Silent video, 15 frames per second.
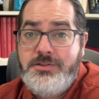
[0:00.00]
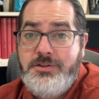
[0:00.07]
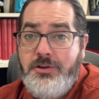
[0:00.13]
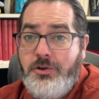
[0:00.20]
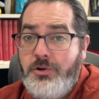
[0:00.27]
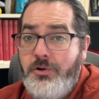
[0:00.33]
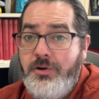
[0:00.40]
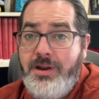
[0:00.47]
to
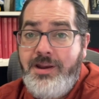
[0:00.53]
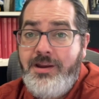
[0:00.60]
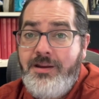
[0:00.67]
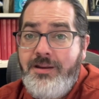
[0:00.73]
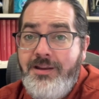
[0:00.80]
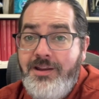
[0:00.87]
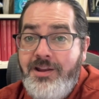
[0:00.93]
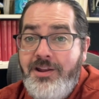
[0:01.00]

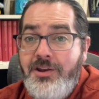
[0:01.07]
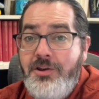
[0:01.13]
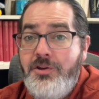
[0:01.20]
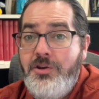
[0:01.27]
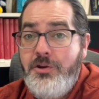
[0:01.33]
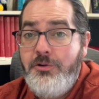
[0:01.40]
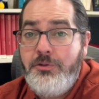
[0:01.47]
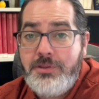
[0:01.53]
learning
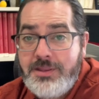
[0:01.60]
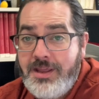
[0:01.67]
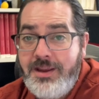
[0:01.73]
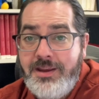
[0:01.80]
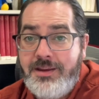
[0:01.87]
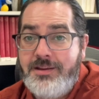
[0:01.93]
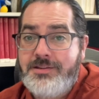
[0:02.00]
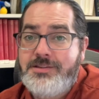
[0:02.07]
new
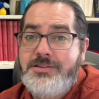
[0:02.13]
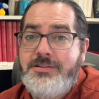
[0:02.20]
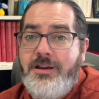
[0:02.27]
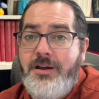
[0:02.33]
things.